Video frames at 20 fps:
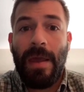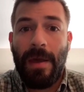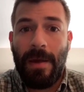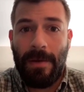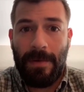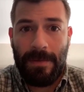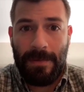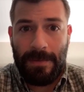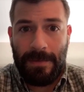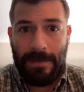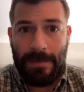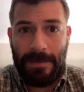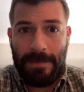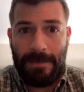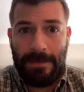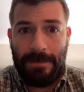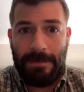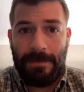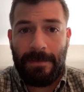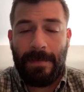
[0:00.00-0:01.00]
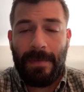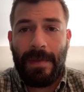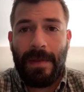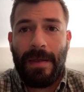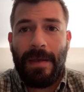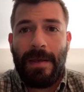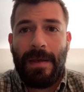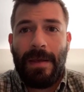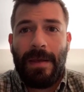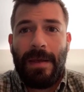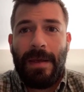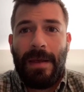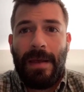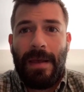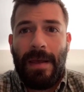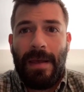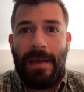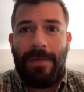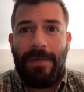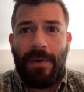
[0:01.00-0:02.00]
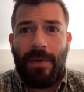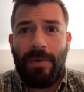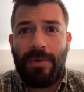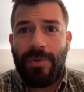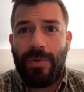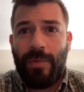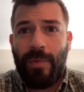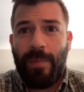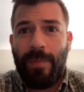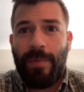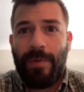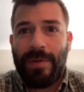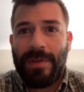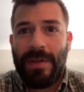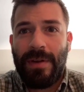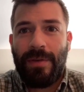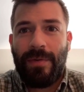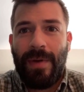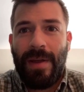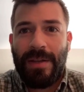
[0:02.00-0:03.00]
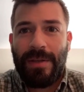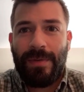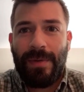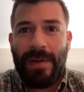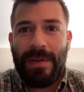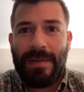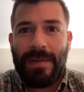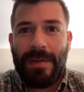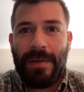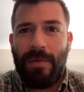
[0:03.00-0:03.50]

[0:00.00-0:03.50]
Rio. If you go to Brazilian restaurants,